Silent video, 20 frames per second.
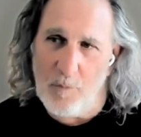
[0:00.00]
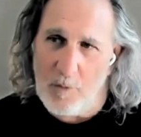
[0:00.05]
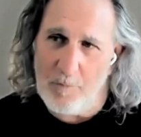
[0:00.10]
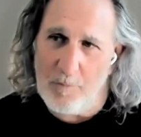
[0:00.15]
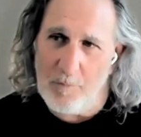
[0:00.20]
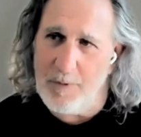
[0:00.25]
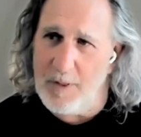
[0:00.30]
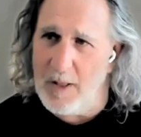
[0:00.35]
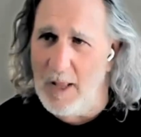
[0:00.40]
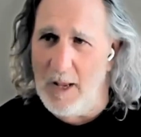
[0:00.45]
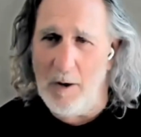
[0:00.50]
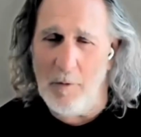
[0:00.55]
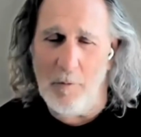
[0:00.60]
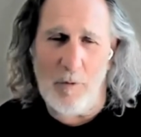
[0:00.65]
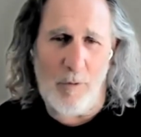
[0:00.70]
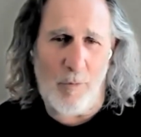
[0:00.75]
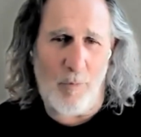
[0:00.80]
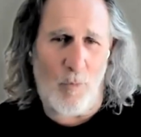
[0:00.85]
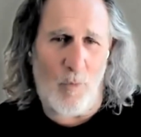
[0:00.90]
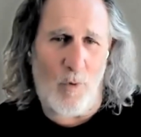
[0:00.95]
We're
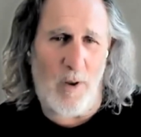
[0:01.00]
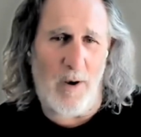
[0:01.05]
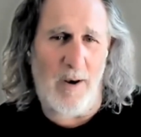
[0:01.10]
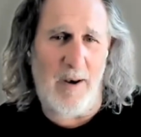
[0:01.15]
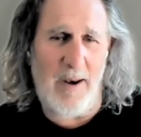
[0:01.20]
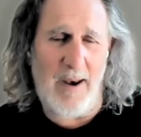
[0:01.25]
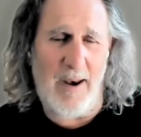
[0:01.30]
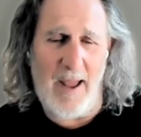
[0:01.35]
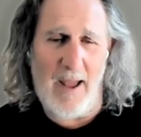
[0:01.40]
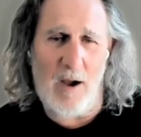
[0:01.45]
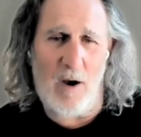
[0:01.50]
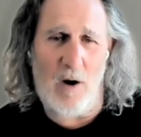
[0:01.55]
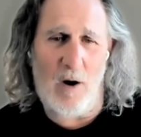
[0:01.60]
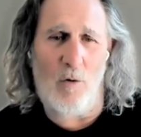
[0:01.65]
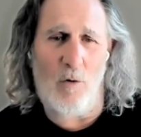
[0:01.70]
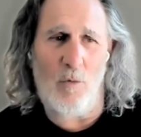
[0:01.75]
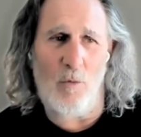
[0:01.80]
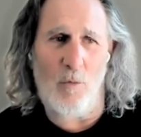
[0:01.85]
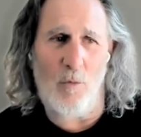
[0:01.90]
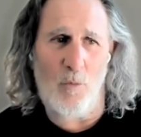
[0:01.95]
playing with one
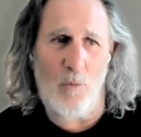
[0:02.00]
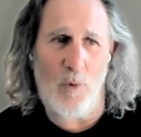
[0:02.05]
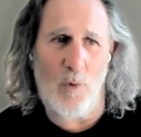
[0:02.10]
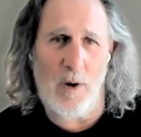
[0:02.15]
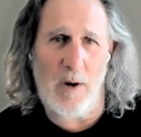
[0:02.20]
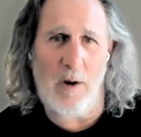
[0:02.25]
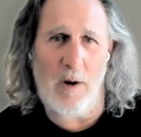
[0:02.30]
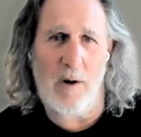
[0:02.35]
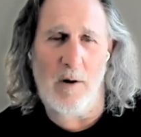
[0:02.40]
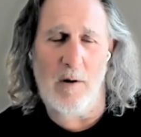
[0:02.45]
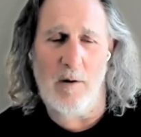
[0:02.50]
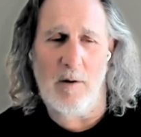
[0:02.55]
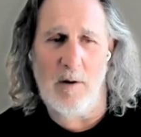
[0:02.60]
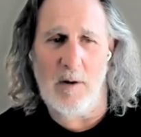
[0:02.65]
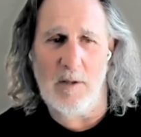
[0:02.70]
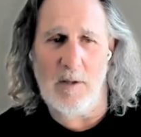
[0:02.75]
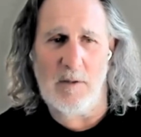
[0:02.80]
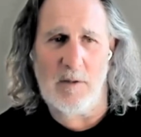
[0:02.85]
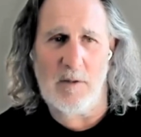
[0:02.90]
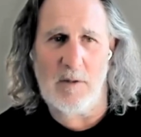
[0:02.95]
now
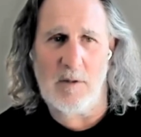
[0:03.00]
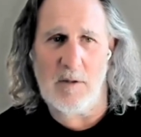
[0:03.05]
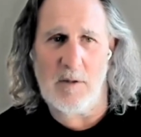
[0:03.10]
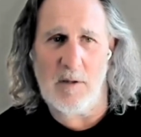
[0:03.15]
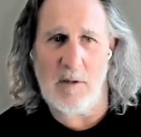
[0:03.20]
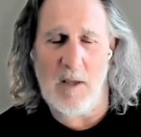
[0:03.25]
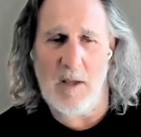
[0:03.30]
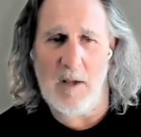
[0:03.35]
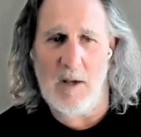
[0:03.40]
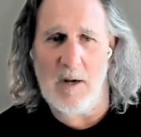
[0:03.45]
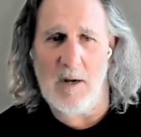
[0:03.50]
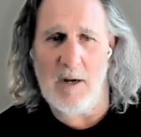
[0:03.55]
where the